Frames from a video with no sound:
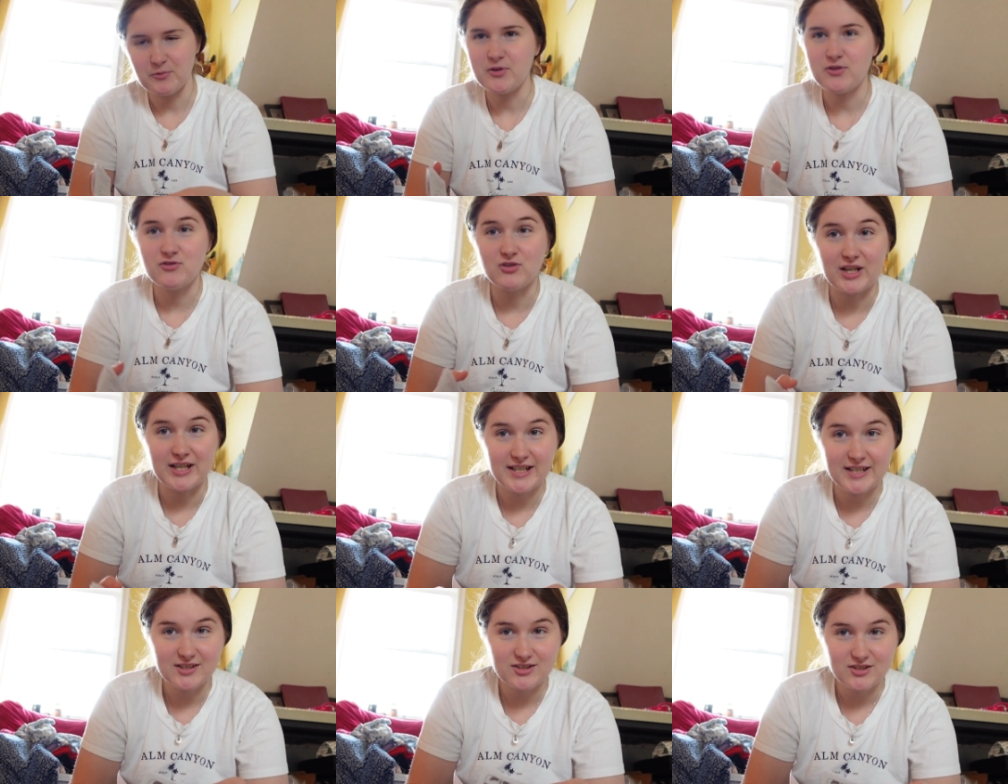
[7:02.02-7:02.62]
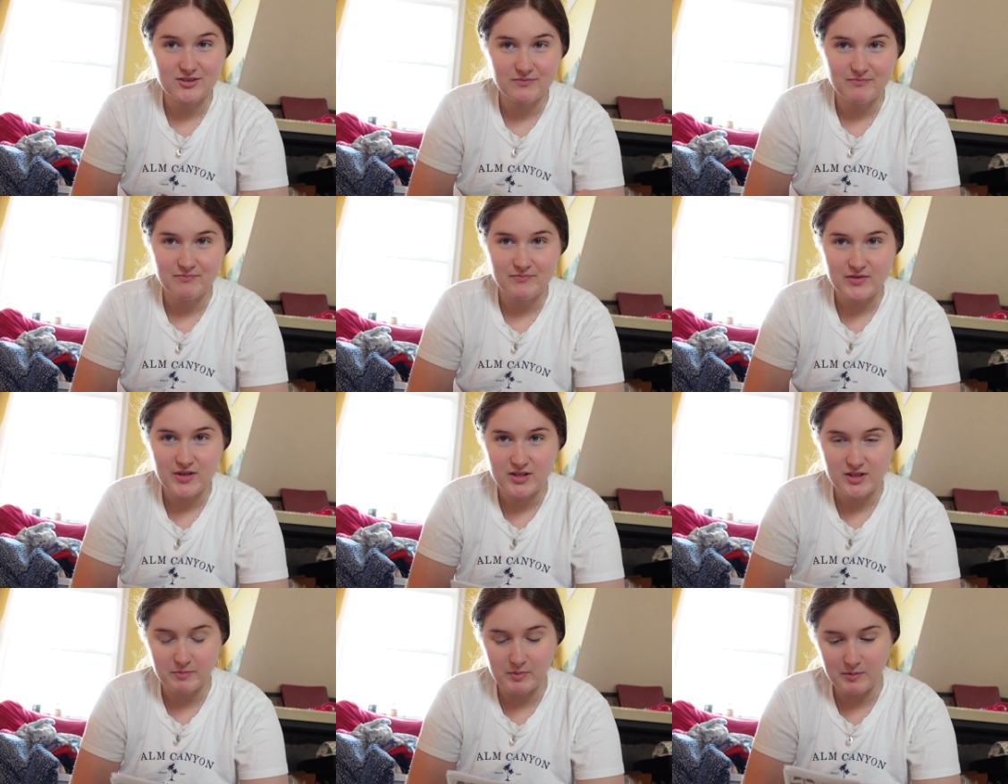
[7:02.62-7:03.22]
with drainage
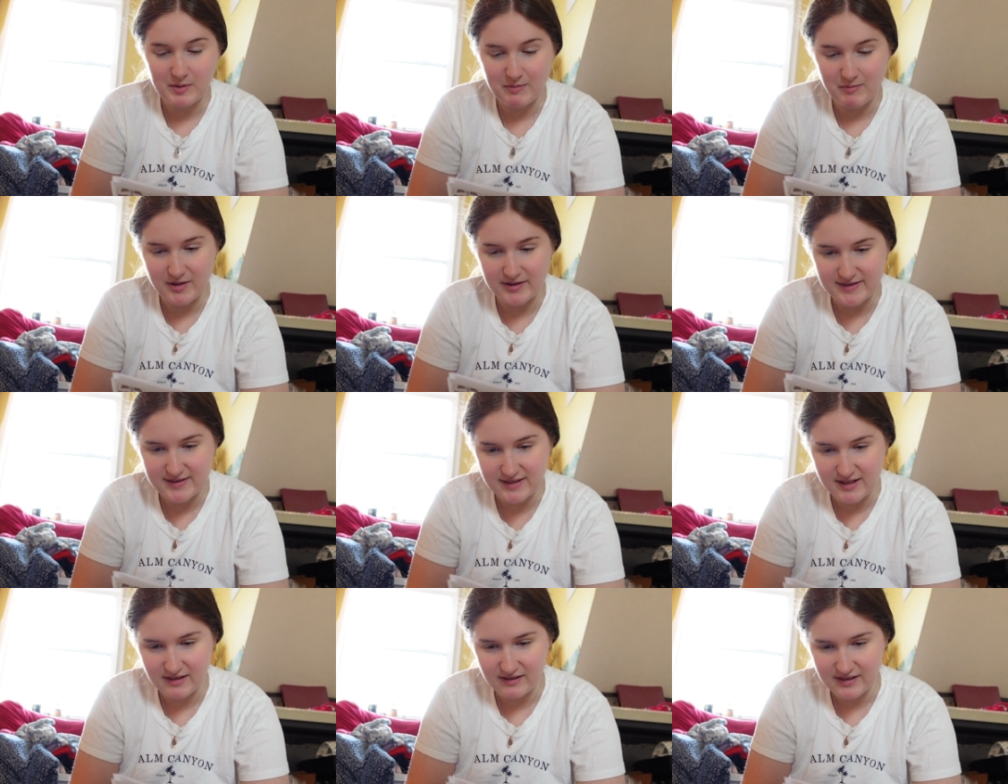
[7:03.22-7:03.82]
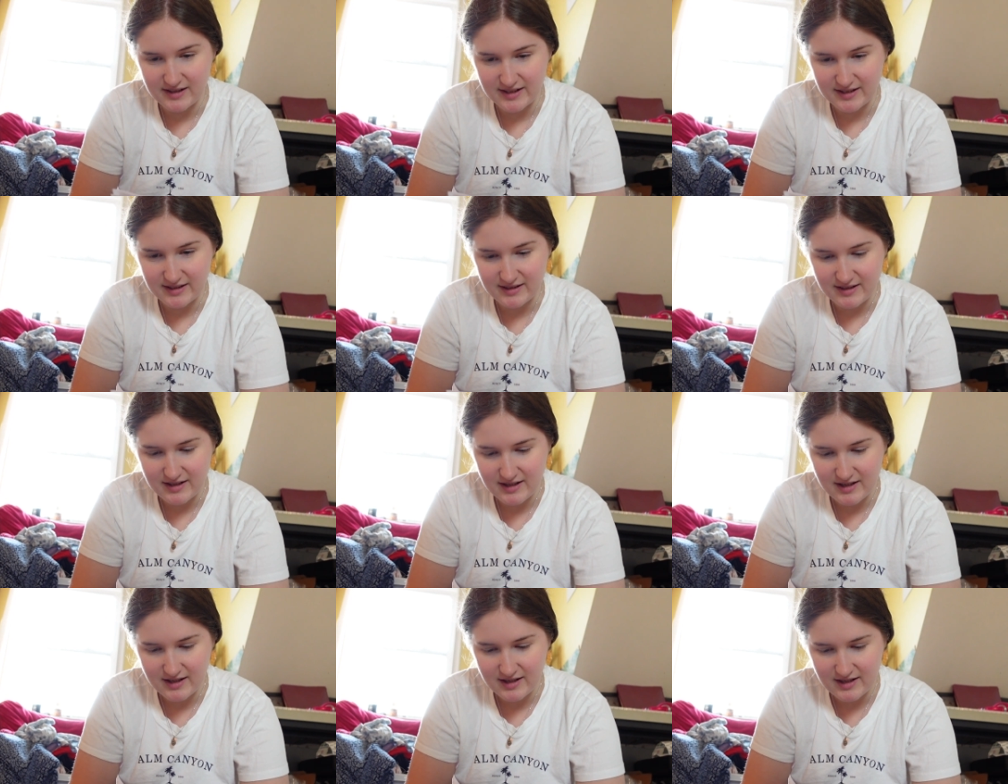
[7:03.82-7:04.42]
to put my Monstera in.
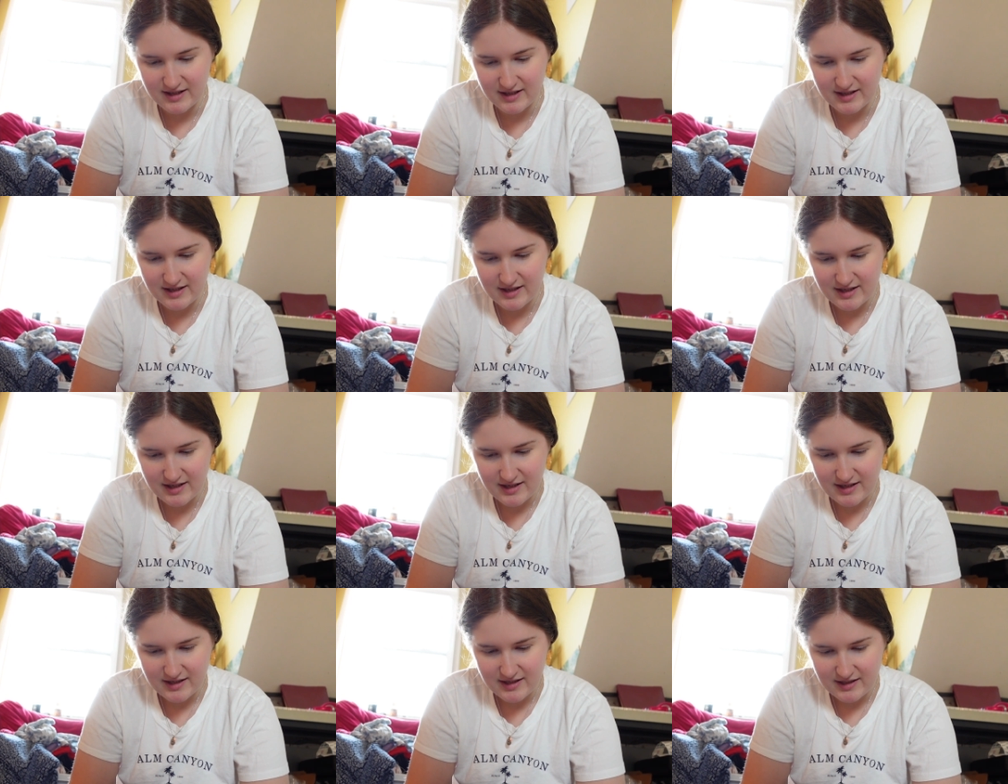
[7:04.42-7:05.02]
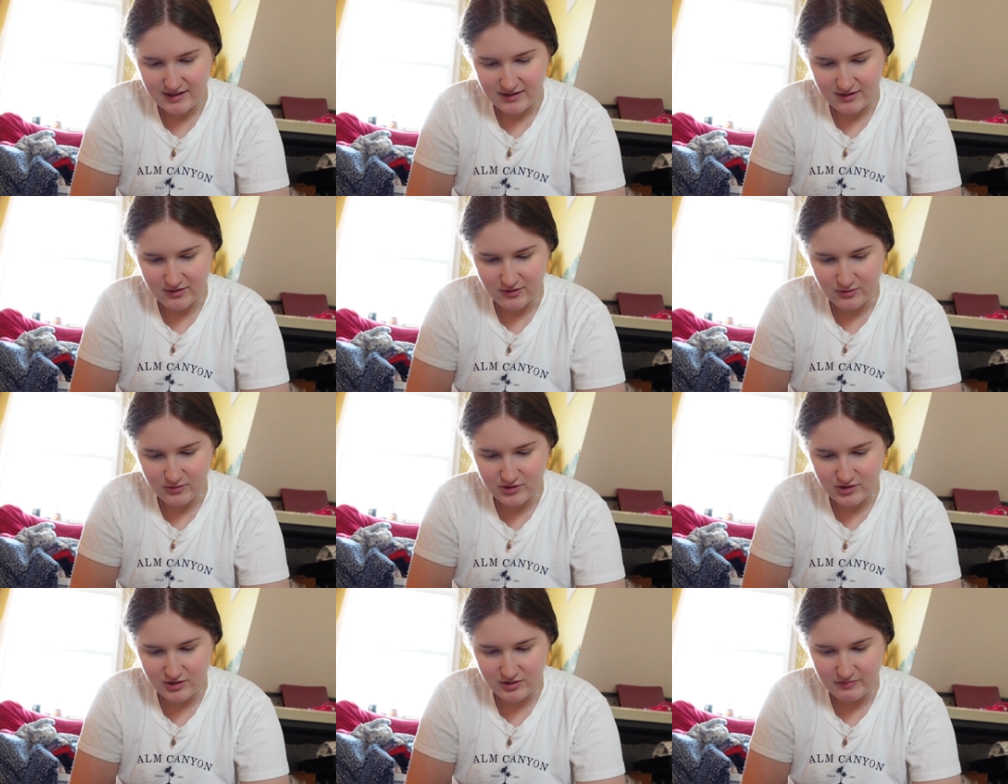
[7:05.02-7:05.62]

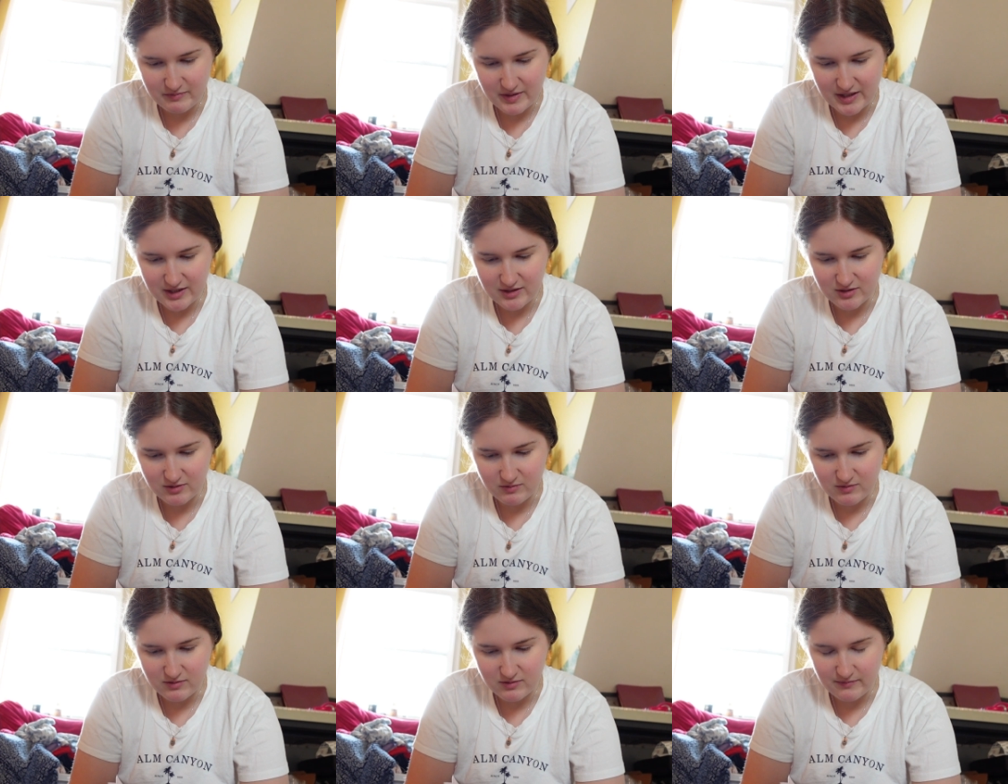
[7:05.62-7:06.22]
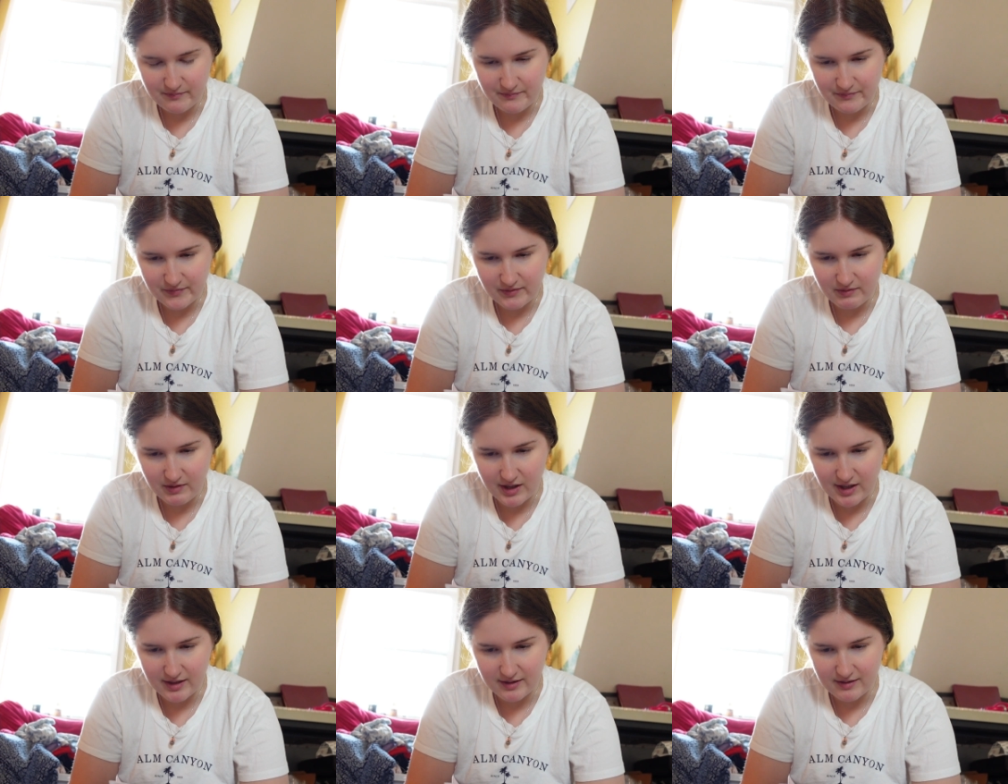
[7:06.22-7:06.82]
User manual.
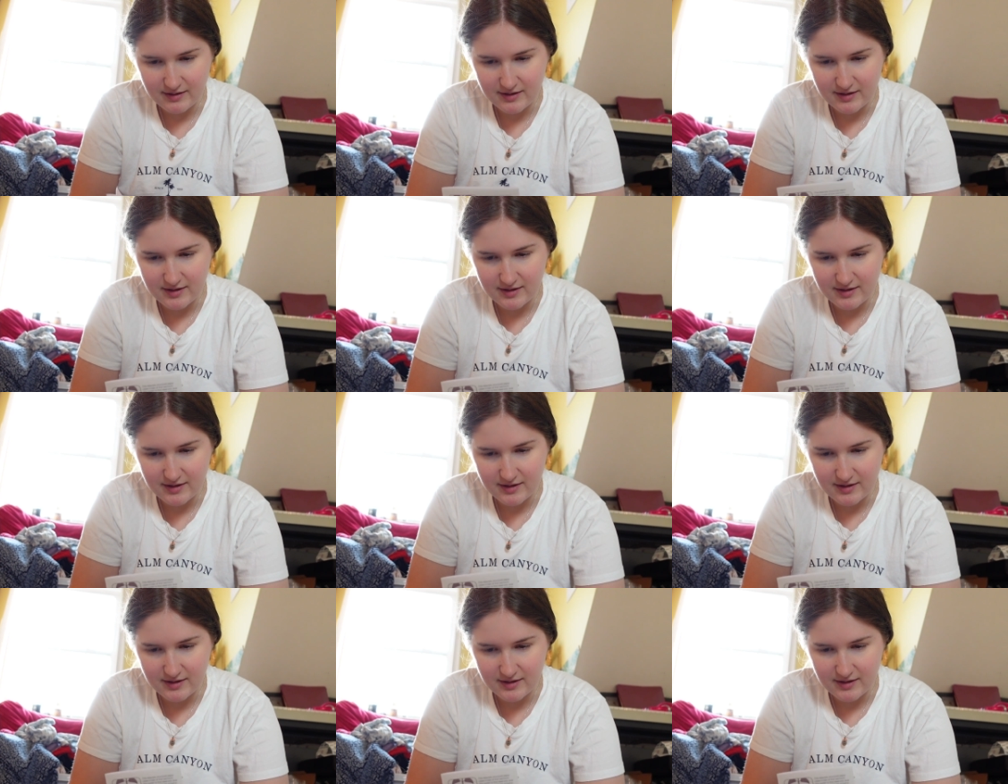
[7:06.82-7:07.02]
Okay.